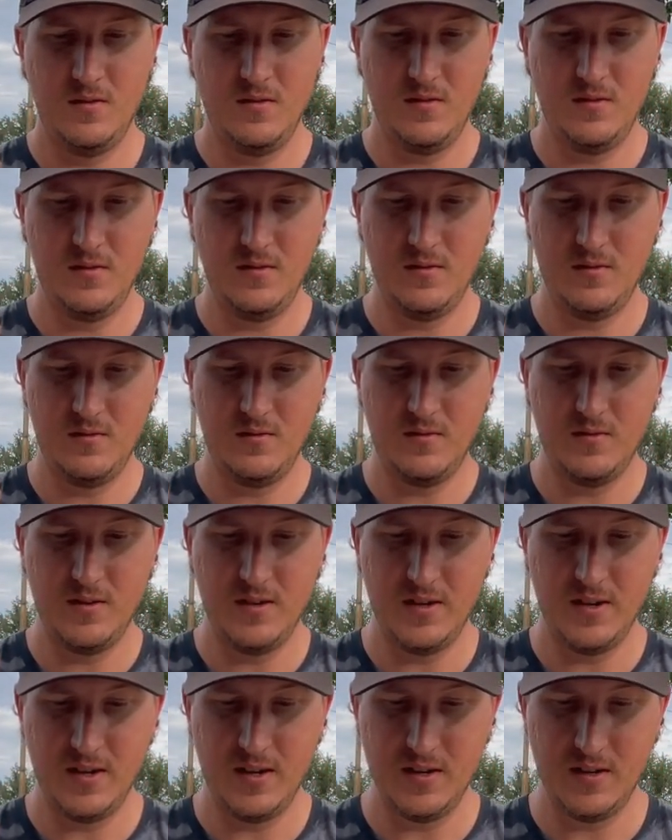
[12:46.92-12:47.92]
All
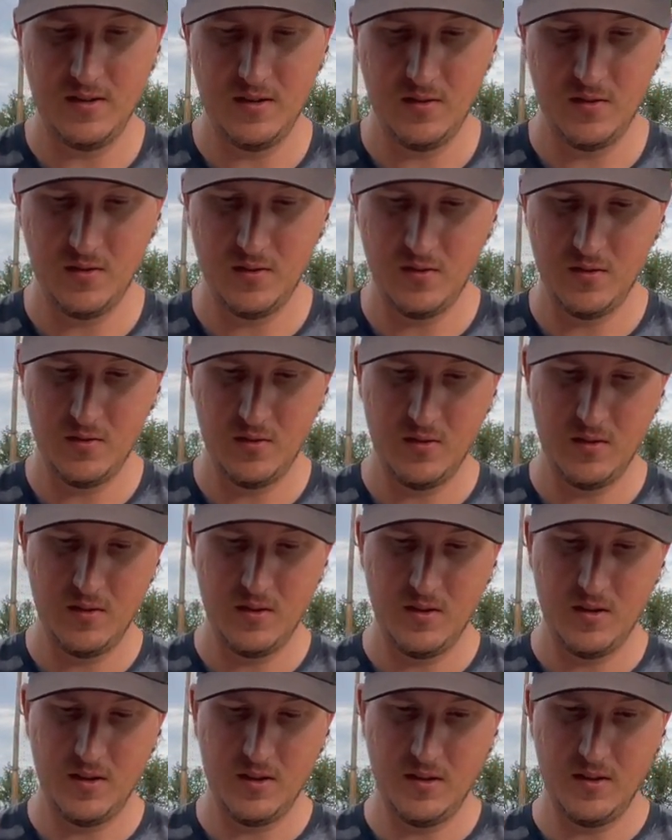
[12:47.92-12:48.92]
right.
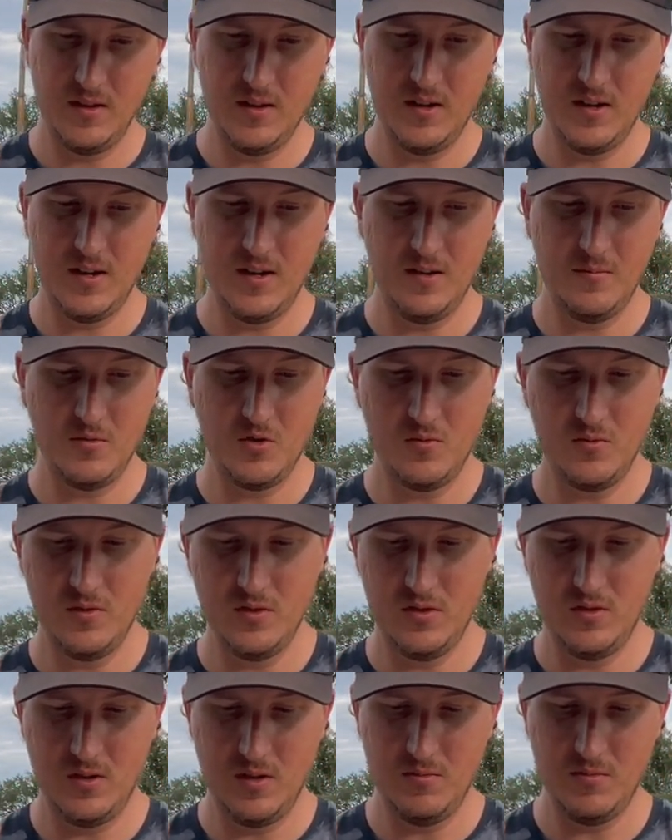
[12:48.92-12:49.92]
Then I'm gonna
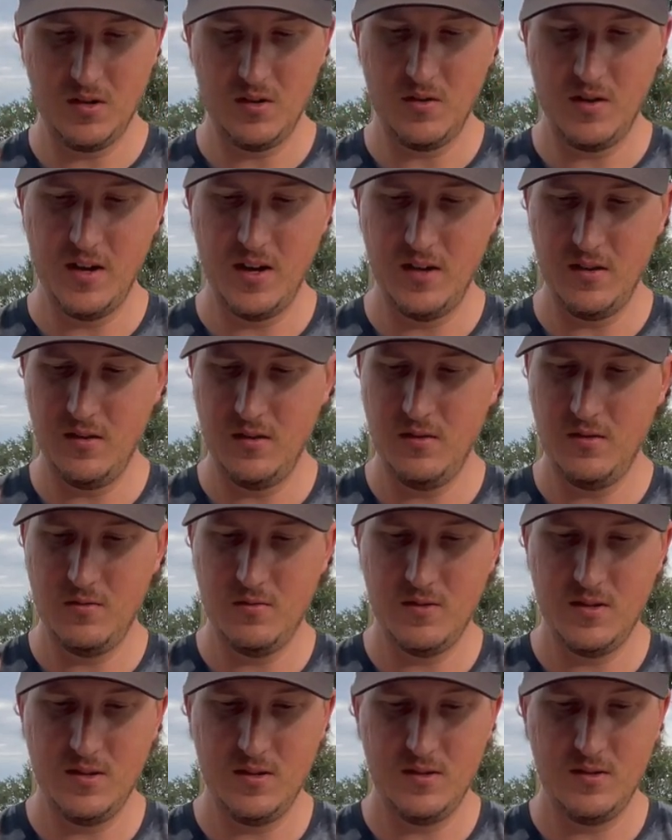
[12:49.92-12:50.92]
go ahead and, you know
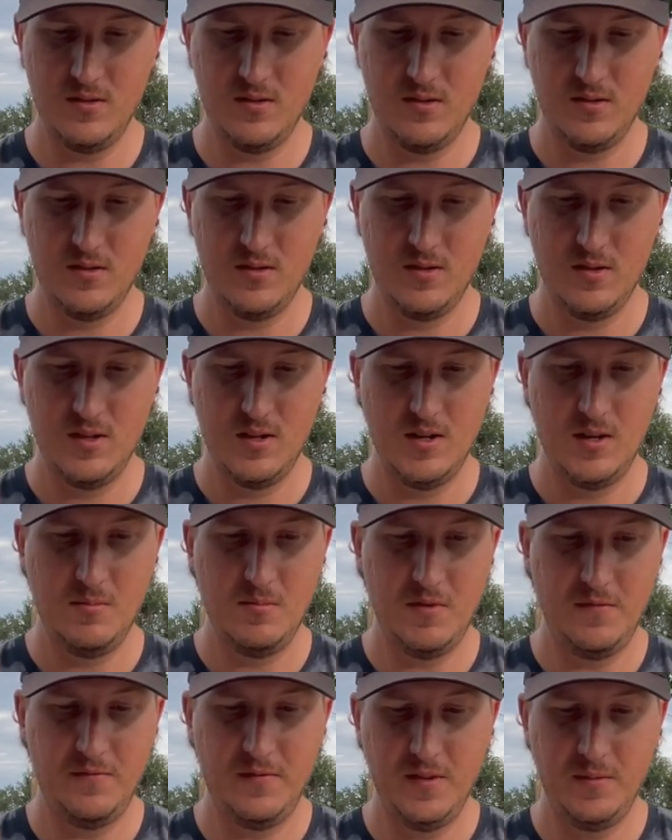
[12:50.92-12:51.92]
what? I'm
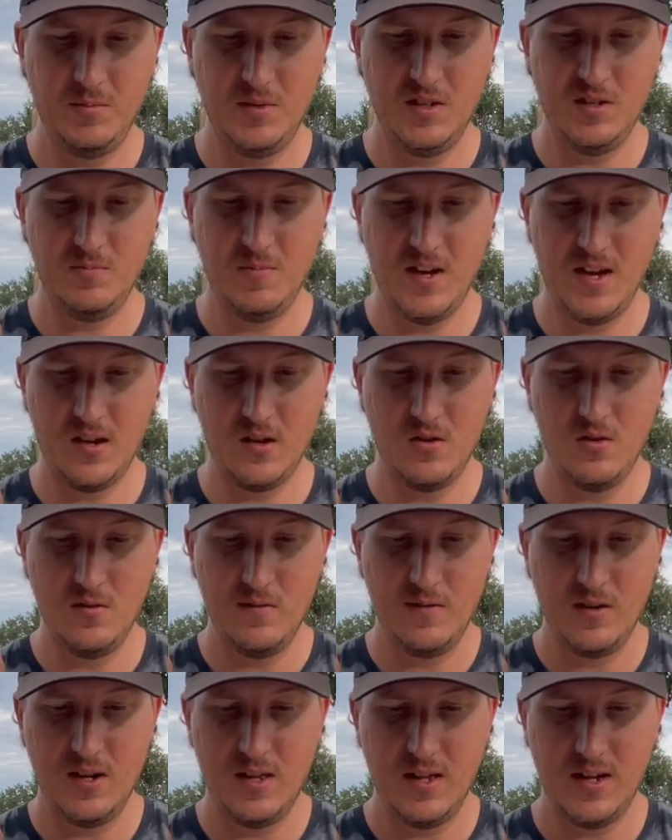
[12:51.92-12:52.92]
gonna flip this back
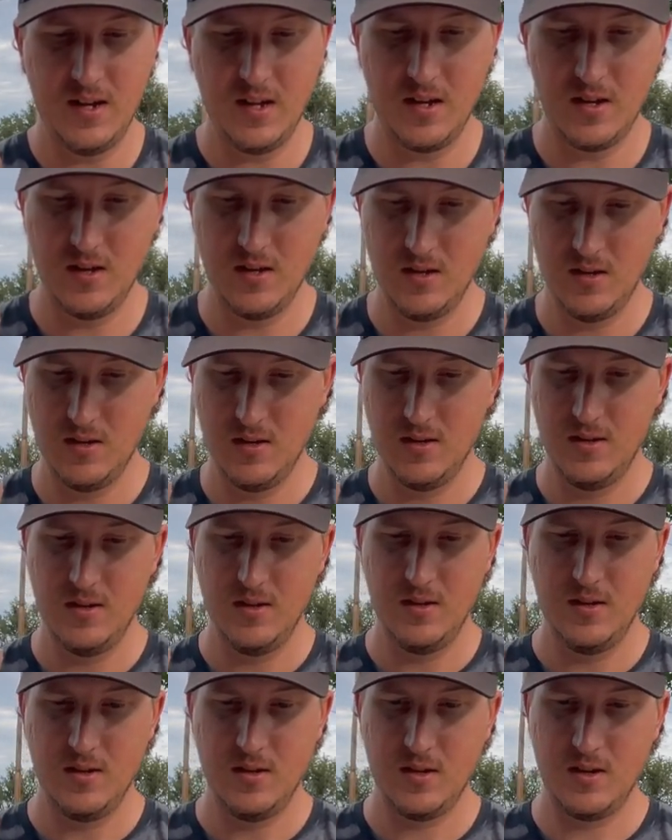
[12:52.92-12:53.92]
over. I like
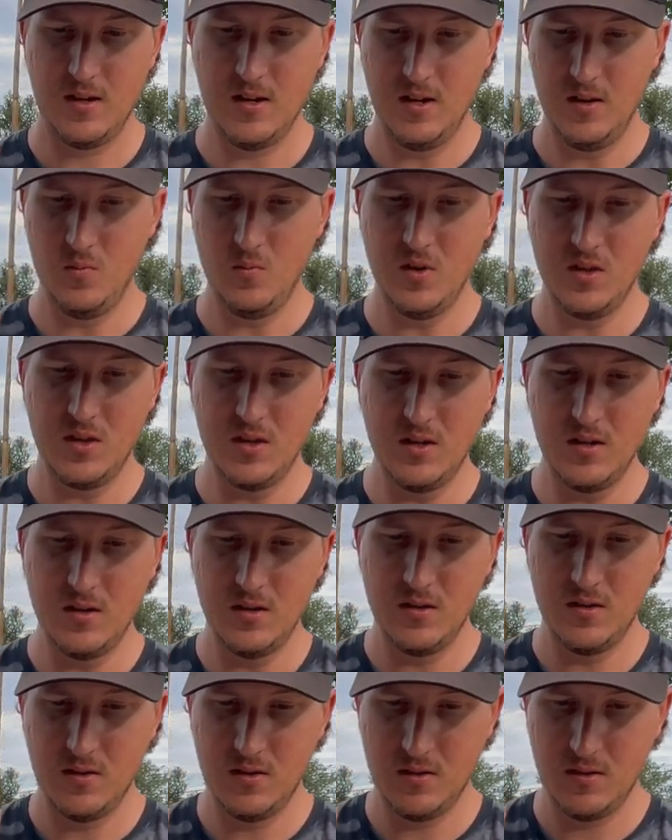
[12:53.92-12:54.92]
cutting with the
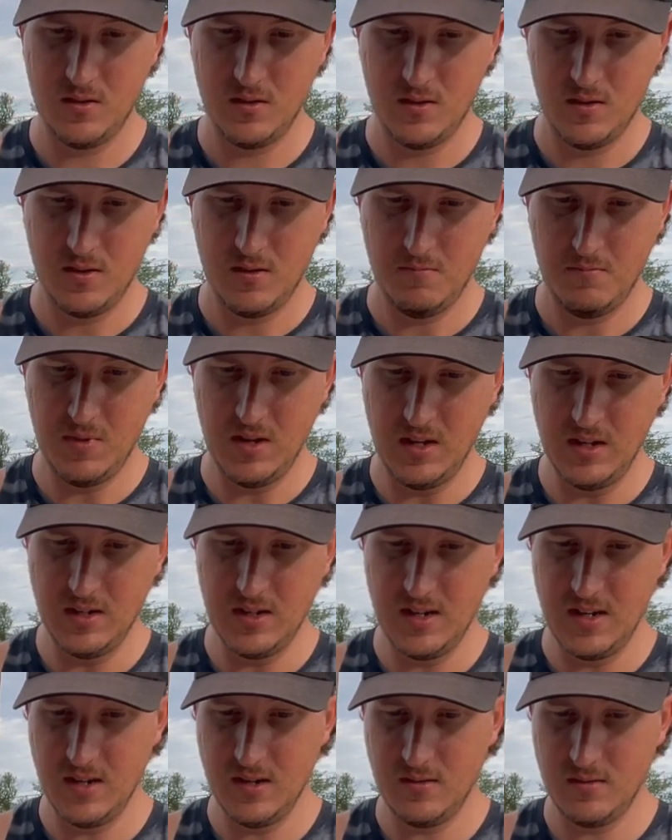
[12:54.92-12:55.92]
meat
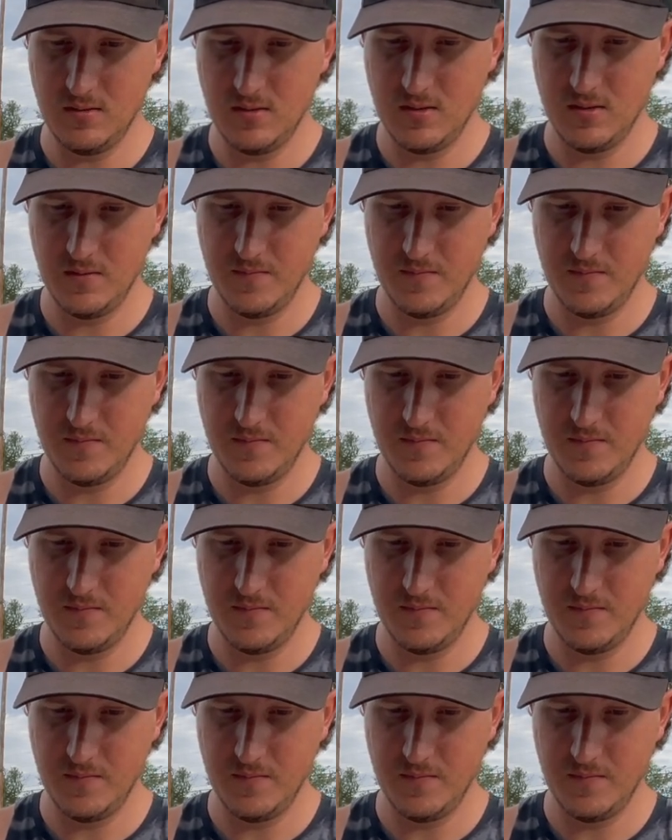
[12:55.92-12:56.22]
down.